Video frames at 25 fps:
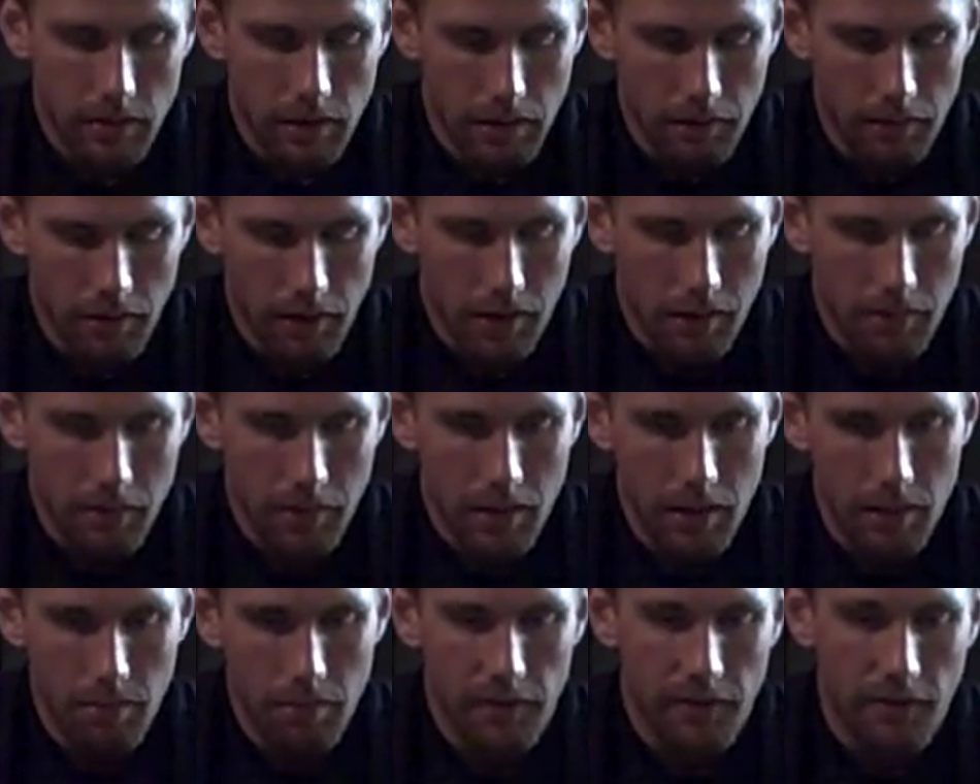I
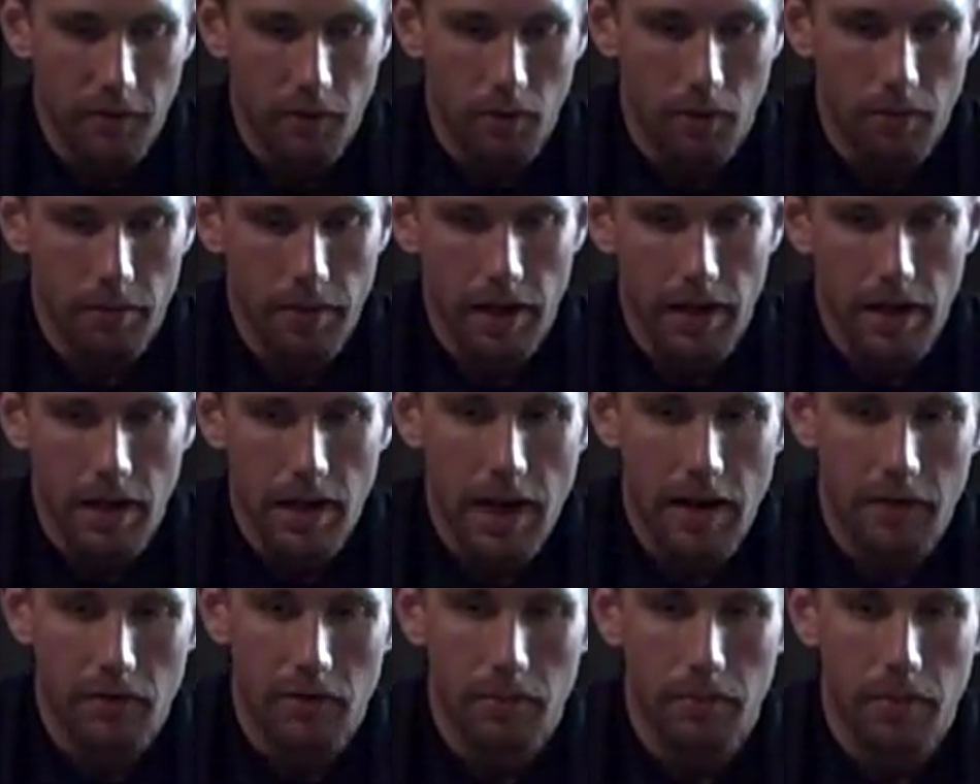recommend it before bed and
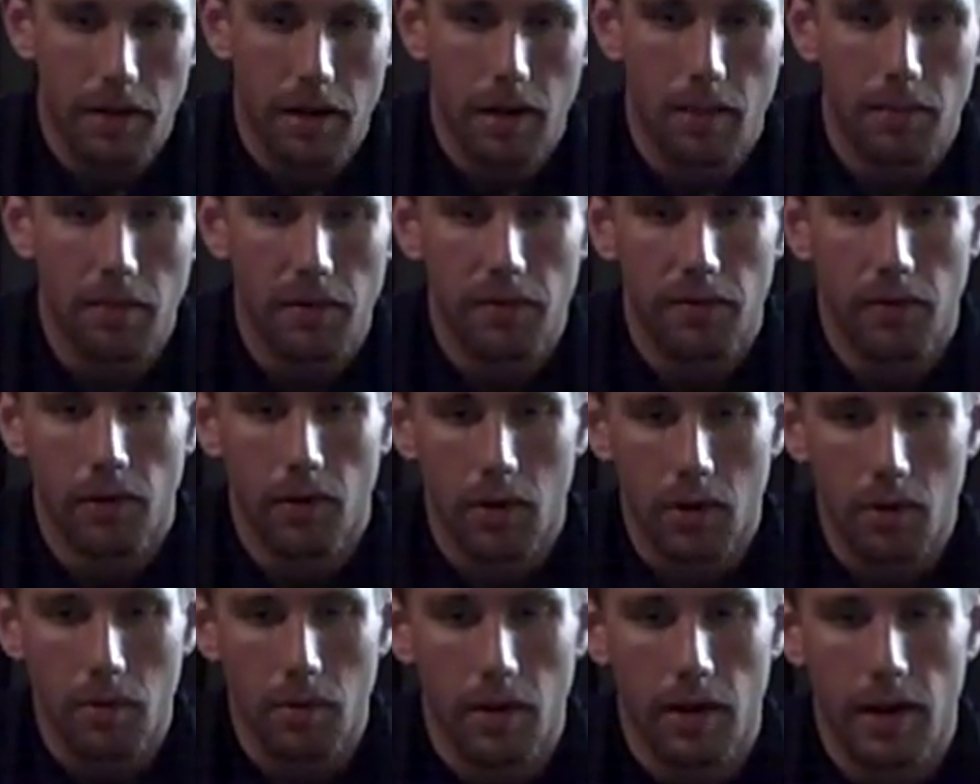after bed,
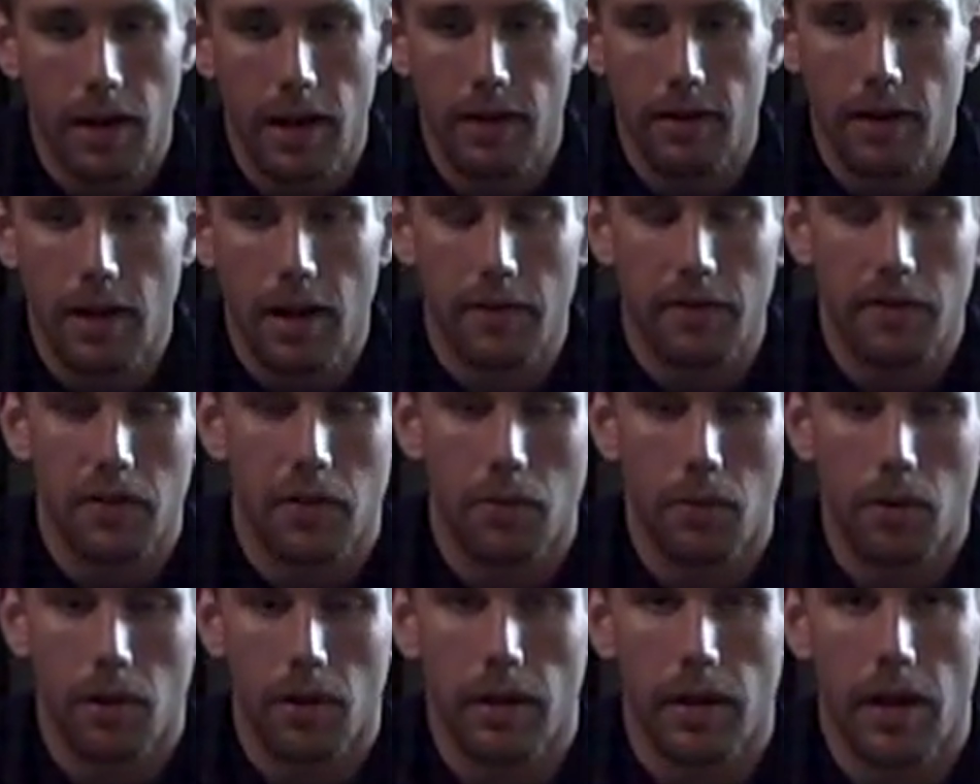before you work out and after
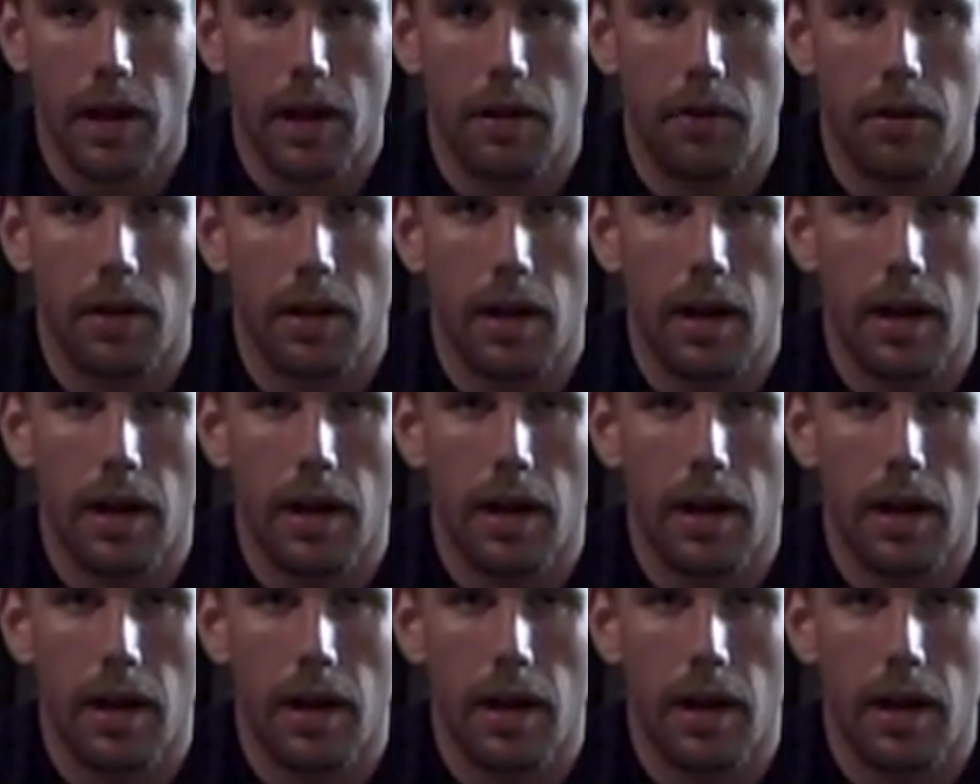you work out.